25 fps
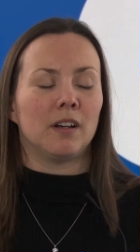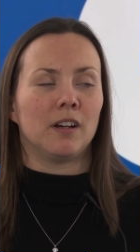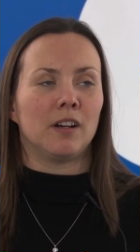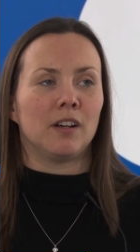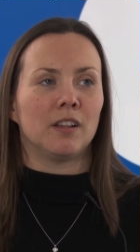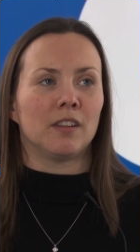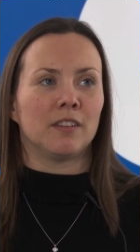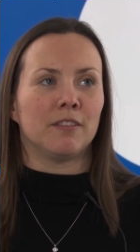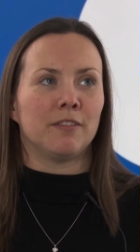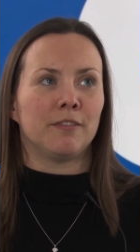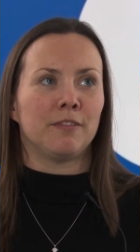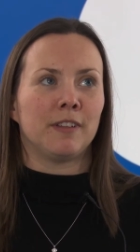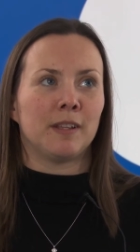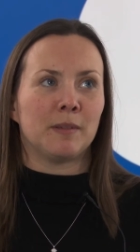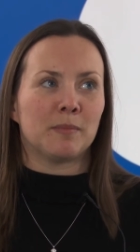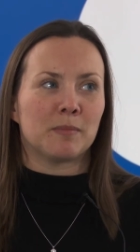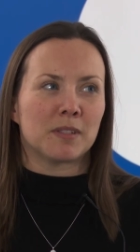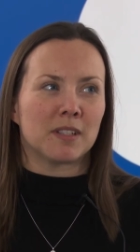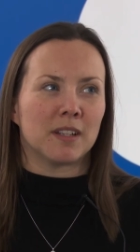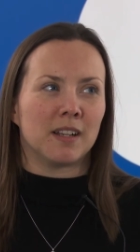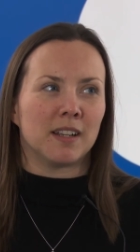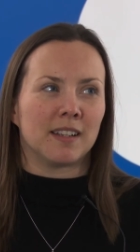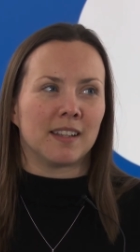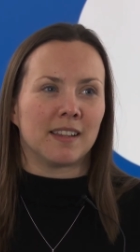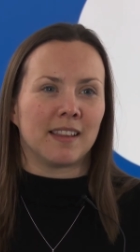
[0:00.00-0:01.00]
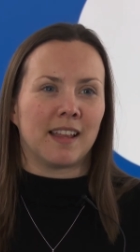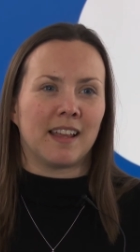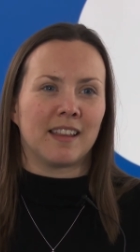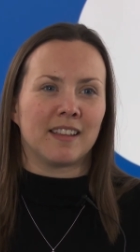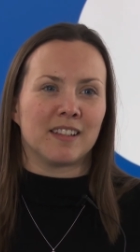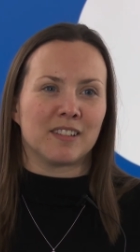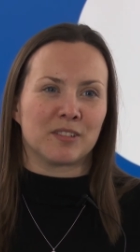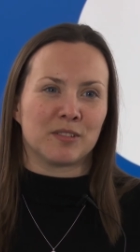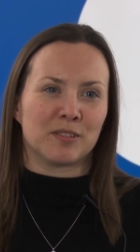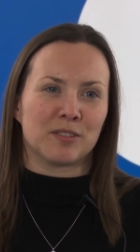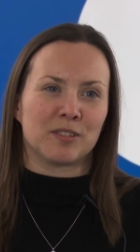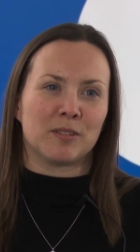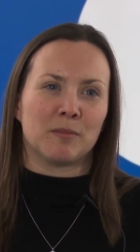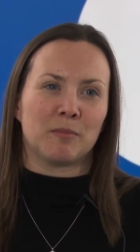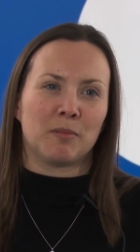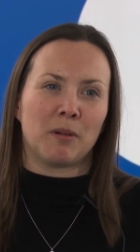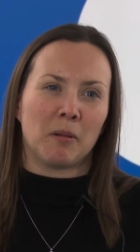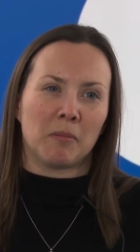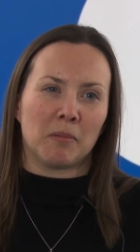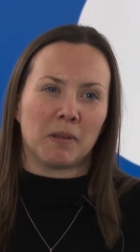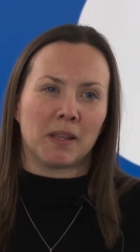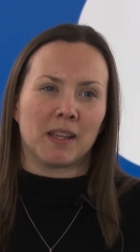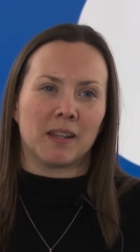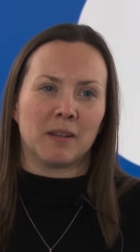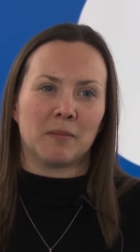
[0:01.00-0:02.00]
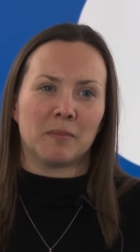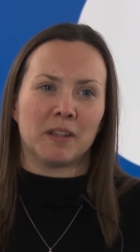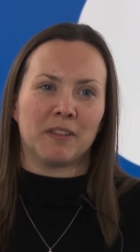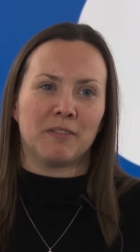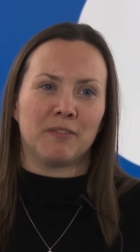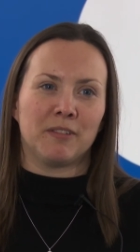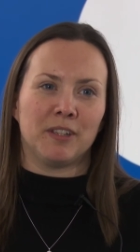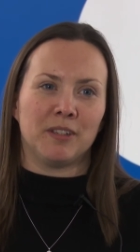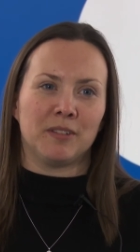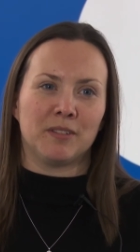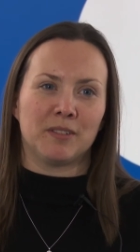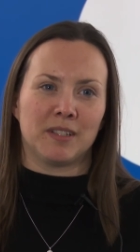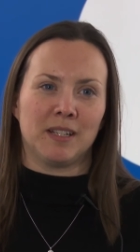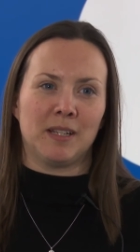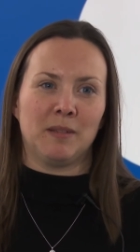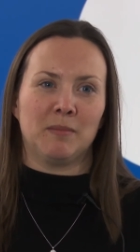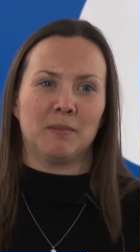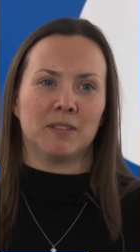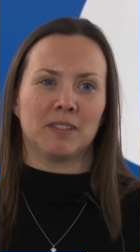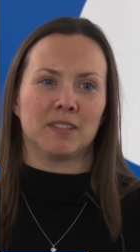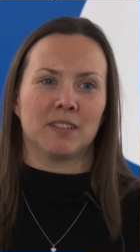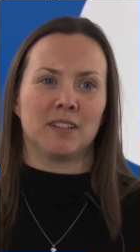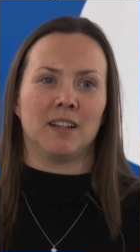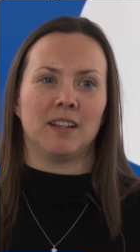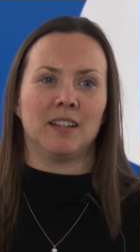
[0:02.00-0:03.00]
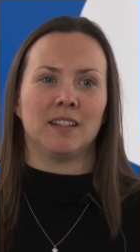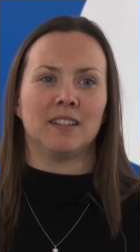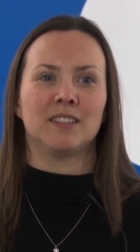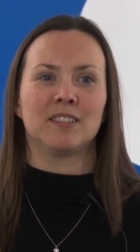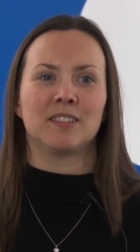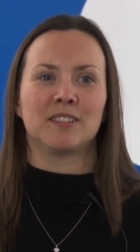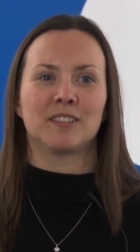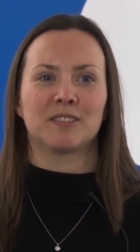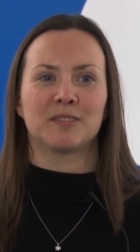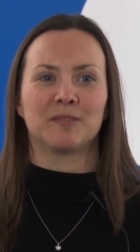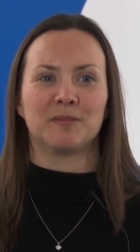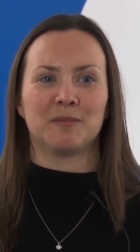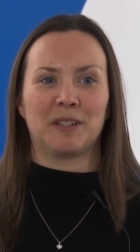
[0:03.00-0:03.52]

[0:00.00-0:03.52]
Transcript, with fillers: On the flip side of that, there's also probably going to be a few sleepless nights